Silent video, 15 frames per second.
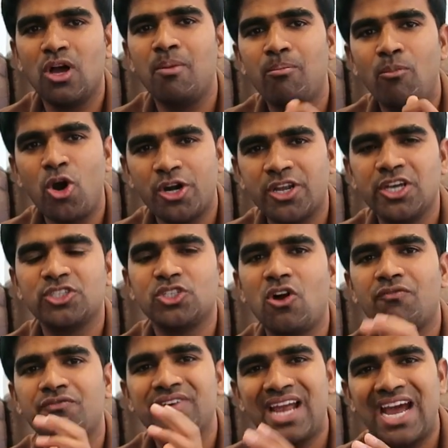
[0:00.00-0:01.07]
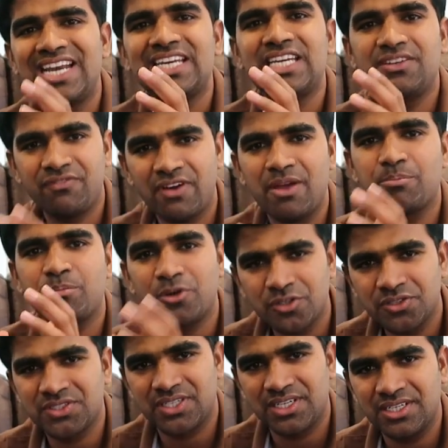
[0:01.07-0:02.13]
a mortgage of ninety-five
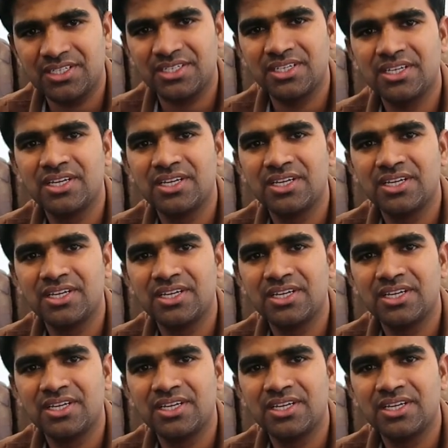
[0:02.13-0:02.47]
percent